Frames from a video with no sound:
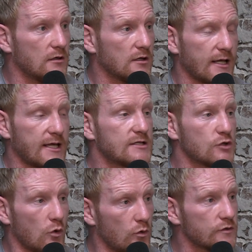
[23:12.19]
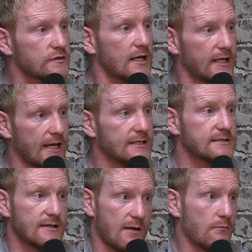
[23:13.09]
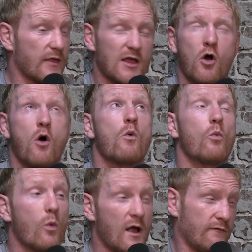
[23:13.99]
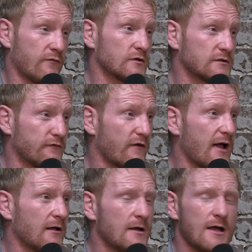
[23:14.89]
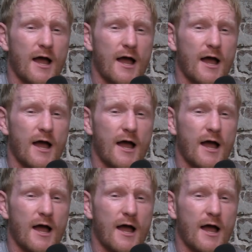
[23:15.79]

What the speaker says: Like, it's us against them. They can't wait for us to fail.